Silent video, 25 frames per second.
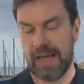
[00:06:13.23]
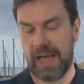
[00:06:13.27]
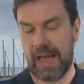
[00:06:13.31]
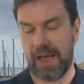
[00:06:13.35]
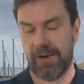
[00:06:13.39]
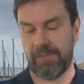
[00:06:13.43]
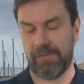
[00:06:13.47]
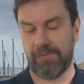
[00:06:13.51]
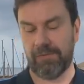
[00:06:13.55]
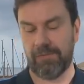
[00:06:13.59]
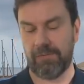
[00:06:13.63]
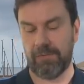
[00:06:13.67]

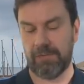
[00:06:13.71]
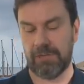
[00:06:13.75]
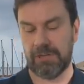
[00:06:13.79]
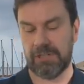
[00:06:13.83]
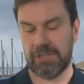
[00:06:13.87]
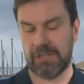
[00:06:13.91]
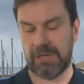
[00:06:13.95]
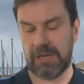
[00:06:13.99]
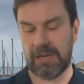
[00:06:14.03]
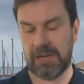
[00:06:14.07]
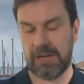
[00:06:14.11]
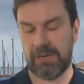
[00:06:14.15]
have
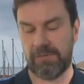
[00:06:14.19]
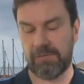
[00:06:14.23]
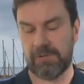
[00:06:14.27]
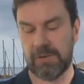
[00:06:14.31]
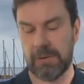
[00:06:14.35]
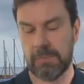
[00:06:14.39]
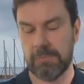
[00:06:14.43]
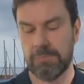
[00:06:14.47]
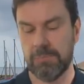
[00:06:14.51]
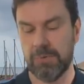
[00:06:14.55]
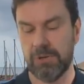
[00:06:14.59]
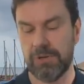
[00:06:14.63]
received
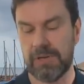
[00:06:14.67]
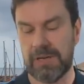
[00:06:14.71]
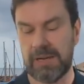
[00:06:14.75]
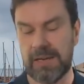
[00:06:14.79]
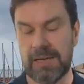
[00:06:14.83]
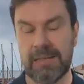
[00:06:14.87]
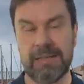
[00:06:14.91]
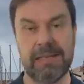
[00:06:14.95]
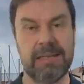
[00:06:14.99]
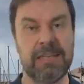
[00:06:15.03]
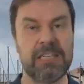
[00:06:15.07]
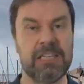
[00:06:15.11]

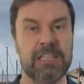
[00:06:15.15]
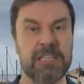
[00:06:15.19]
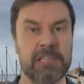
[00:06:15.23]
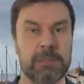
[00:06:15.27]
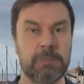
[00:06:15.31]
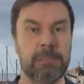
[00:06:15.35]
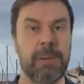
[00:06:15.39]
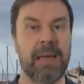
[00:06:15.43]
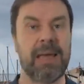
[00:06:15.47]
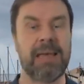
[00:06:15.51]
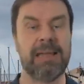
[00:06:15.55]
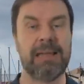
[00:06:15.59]
money
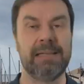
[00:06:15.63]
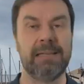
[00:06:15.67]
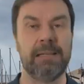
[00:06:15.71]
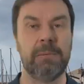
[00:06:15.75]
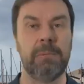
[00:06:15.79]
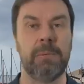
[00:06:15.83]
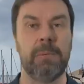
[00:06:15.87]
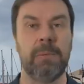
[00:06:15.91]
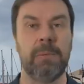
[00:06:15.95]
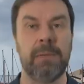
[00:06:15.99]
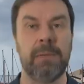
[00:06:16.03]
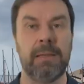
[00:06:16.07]
despite
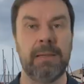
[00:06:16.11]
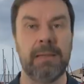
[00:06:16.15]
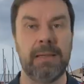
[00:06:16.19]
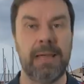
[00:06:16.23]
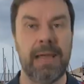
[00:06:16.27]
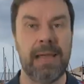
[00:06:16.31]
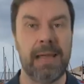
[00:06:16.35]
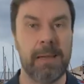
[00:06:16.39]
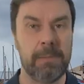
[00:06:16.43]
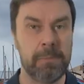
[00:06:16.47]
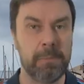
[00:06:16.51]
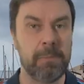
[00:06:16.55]

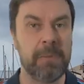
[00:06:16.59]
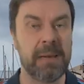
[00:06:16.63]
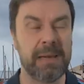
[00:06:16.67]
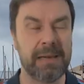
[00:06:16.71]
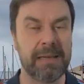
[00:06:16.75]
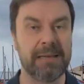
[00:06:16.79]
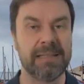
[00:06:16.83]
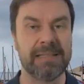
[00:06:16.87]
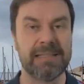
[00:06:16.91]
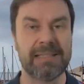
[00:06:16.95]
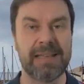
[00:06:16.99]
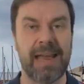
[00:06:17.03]
him
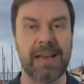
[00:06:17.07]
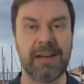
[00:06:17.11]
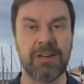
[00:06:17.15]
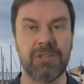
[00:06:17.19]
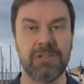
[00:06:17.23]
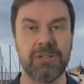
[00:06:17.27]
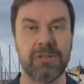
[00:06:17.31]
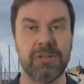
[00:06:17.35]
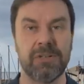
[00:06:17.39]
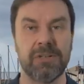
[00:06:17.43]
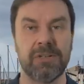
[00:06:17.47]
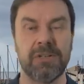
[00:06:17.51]
being
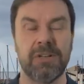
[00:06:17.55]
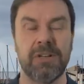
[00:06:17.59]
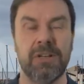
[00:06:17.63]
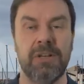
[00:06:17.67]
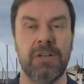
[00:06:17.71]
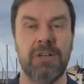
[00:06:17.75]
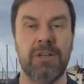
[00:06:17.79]
sanctioned.